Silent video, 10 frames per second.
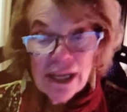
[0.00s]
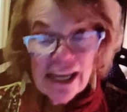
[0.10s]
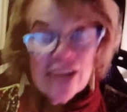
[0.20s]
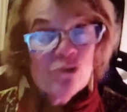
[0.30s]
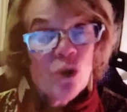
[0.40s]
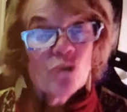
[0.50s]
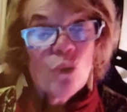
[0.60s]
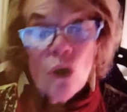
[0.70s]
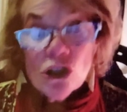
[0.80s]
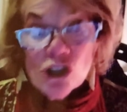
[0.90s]
If one
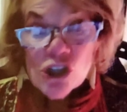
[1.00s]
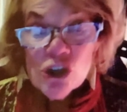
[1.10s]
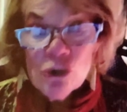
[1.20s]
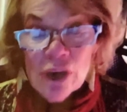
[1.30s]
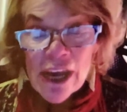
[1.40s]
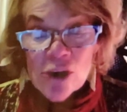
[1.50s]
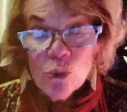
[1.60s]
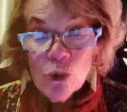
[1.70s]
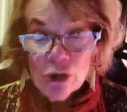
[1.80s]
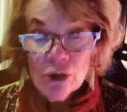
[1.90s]
wants to create a
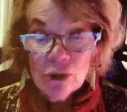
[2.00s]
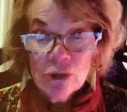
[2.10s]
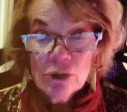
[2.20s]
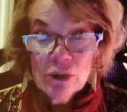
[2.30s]
world